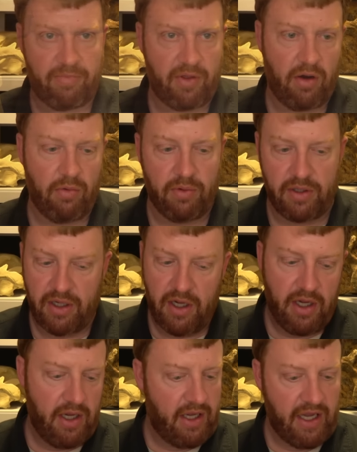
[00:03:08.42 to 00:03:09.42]
up there, would
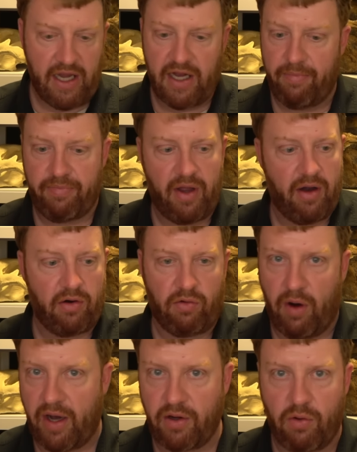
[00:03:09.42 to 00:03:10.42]
eat up there,
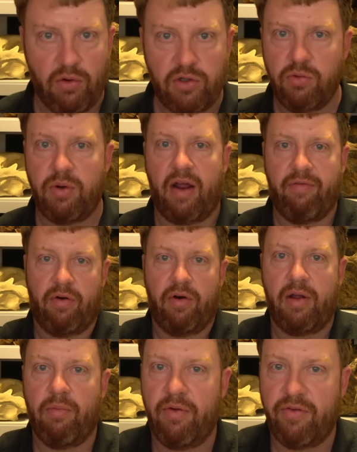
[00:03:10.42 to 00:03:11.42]
grind corn, do whatever.
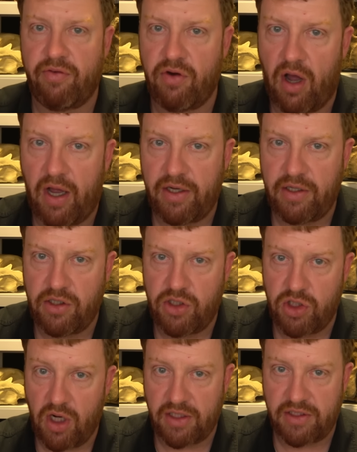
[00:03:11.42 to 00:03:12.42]
It was not
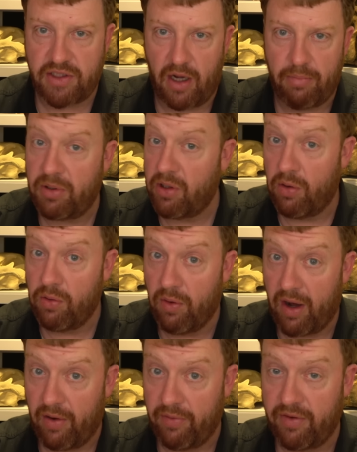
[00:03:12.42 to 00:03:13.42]
just a below
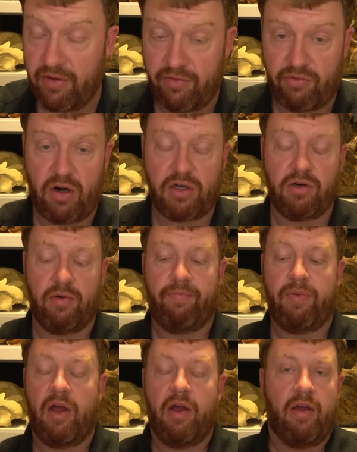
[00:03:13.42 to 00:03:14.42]
ground structure.
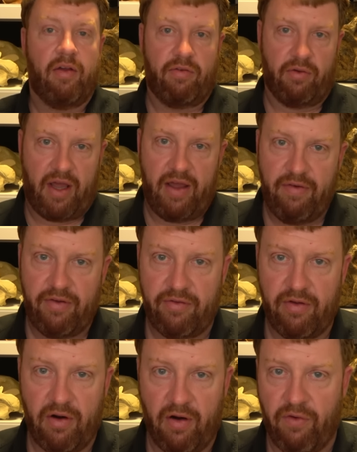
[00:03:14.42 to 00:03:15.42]
So
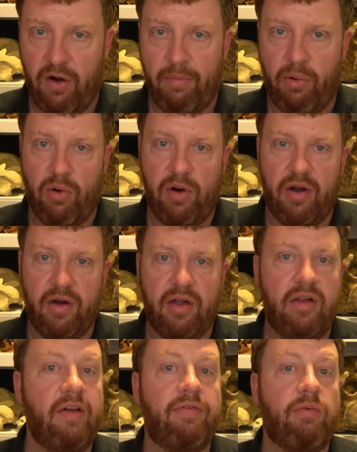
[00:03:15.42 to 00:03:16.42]
kivas are very important.
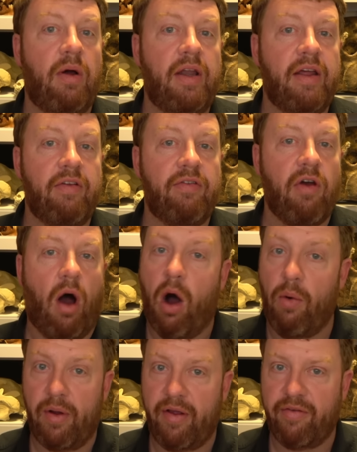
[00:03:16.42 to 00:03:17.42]
Cliff dwellings
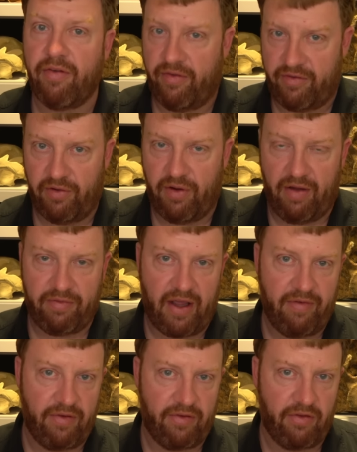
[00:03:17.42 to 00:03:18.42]
always still have
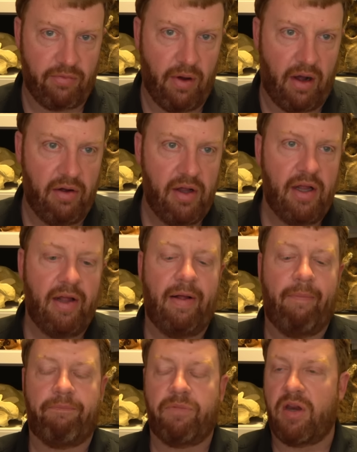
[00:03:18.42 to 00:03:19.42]
kivas as well.
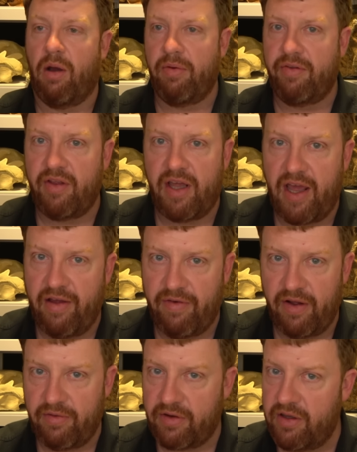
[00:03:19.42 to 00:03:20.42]
Now we see
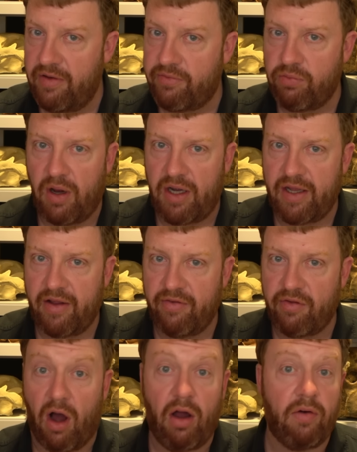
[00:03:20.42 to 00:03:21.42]
cliff
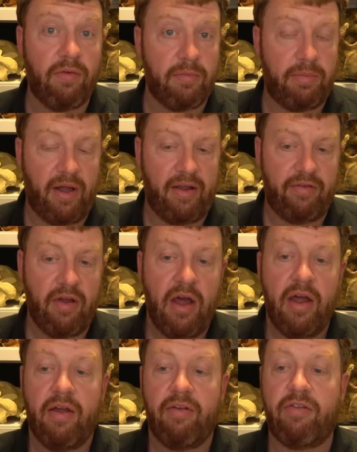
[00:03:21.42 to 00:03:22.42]
dwellings all over the place.
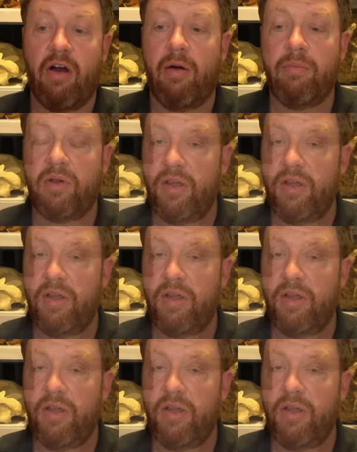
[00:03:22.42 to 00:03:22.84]
Some